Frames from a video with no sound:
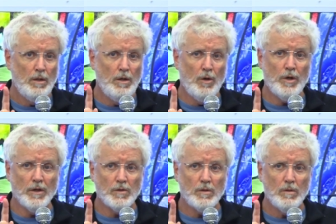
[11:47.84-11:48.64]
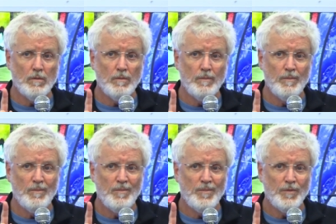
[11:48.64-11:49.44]
Notice,
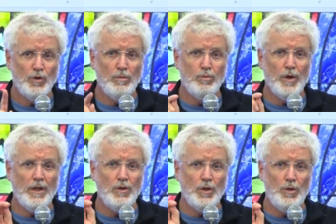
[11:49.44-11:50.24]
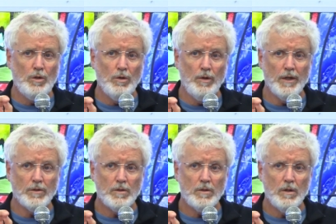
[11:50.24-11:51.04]
you bring the
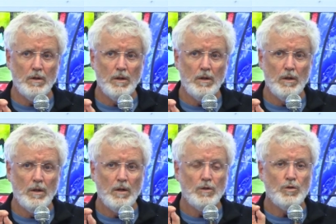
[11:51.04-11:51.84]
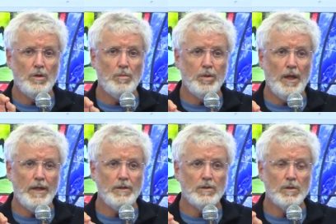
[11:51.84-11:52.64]
Eucharist to the
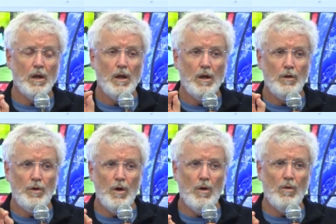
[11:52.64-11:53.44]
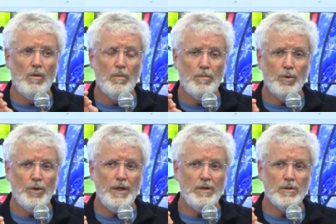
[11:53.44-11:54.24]
place no
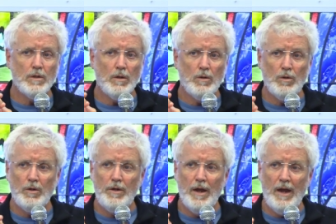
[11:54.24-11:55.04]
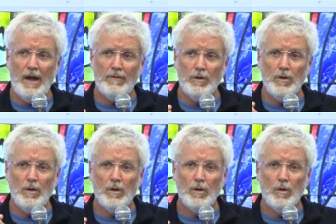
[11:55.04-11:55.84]
priest could ever
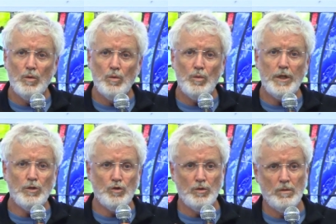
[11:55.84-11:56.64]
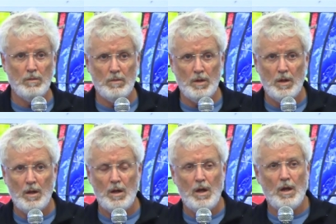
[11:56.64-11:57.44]
reach.
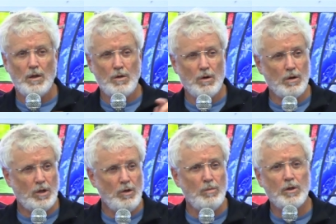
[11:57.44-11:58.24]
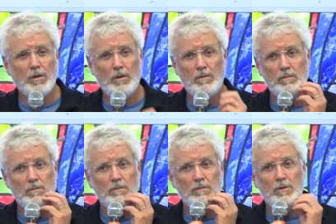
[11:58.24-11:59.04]
Your cubicle,
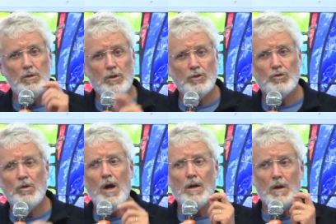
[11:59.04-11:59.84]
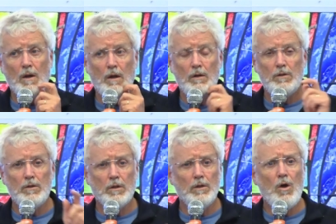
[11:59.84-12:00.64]
your truck, your